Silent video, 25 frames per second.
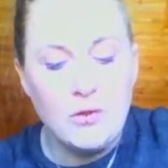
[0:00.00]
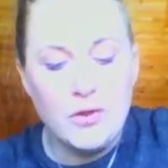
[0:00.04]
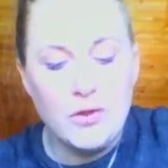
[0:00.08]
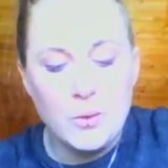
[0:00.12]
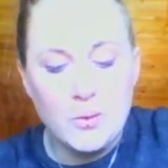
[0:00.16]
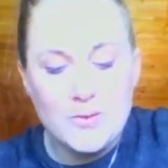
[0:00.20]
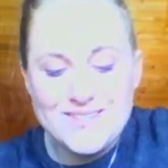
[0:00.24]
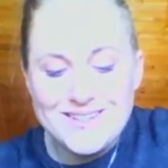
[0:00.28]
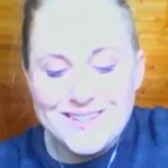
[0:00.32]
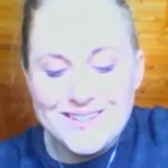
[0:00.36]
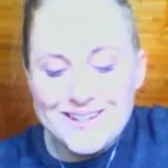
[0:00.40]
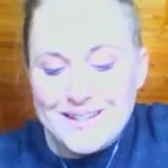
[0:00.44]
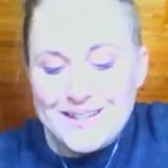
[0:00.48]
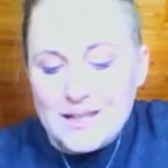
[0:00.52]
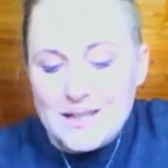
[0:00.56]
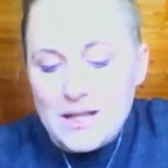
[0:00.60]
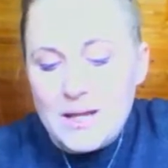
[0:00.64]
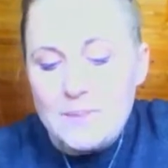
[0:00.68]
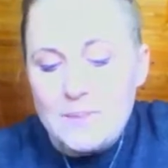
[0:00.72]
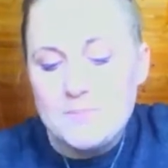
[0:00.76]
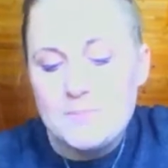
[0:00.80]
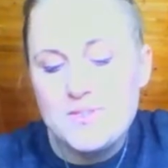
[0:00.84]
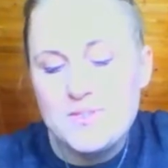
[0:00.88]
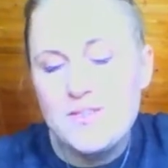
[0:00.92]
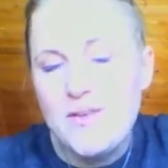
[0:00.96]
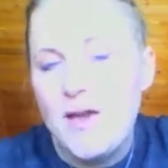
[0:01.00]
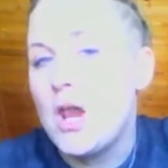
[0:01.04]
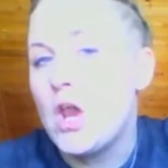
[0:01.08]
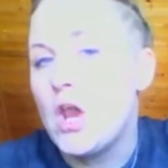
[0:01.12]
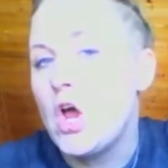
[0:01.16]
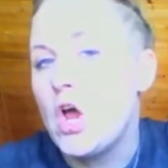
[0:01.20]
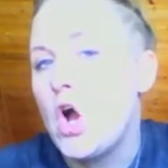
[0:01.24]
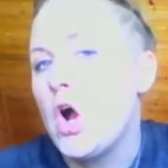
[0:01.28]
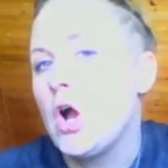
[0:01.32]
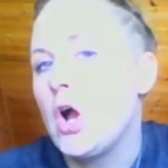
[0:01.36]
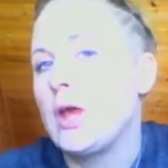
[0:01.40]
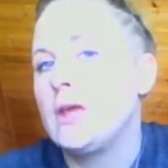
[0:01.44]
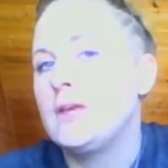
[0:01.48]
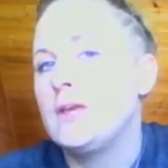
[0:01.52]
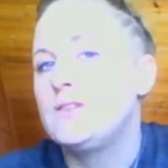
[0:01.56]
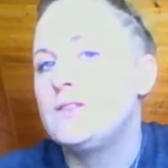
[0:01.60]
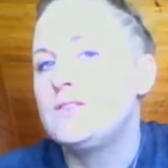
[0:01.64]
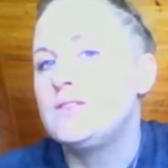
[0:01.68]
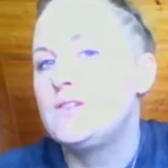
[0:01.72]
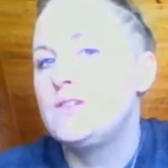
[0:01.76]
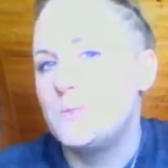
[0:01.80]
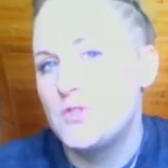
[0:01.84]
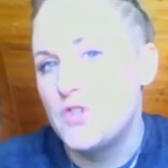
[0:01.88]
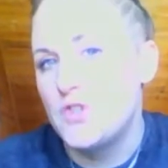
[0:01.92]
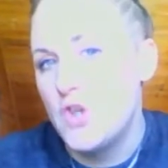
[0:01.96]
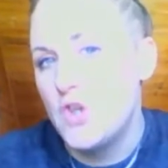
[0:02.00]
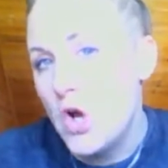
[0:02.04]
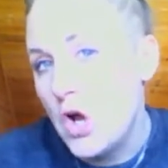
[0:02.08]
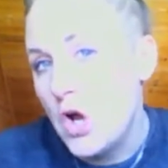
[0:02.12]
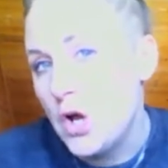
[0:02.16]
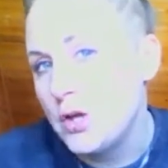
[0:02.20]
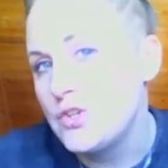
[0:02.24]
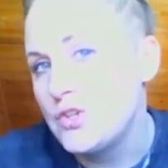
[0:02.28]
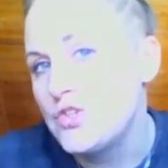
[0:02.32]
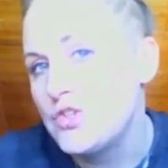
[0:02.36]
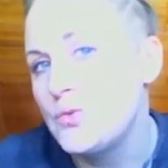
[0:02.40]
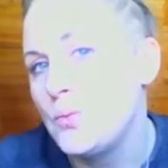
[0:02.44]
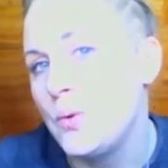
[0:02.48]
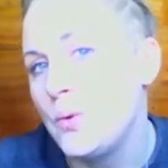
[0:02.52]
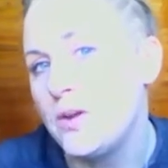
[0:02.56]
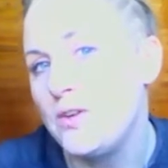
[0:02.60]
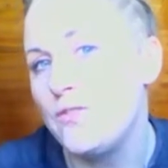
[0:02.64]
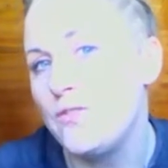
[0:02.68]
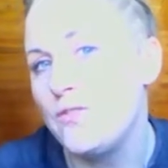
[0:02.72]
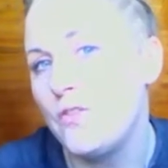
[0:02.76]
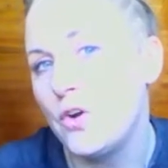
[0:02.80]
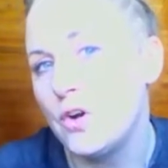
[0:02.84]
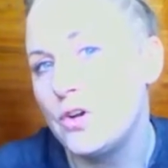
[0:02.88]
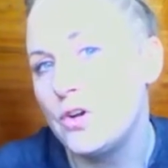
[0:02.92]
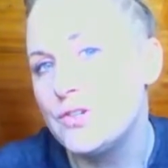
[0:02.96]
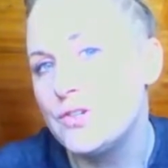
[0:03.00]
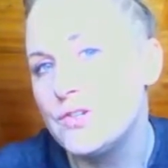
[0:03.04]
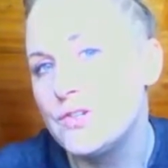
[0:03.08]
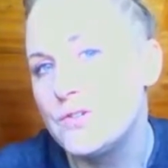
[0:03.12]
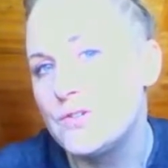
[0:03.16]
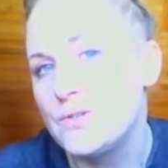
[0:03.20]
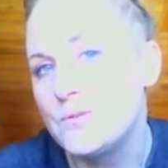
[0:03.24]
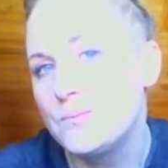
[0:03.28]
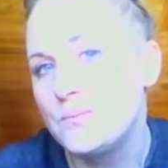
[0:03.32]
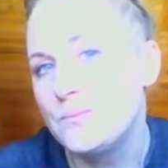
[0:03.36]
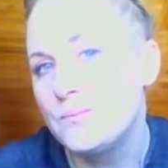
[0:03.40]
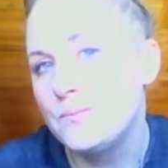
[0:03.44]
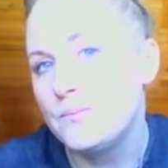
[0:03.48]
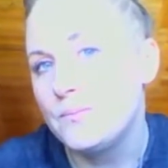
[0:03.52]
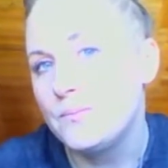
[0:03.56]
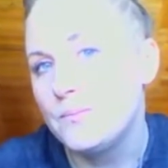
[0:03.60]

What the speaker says: Now, there was an eclipse that August, it was August 21st,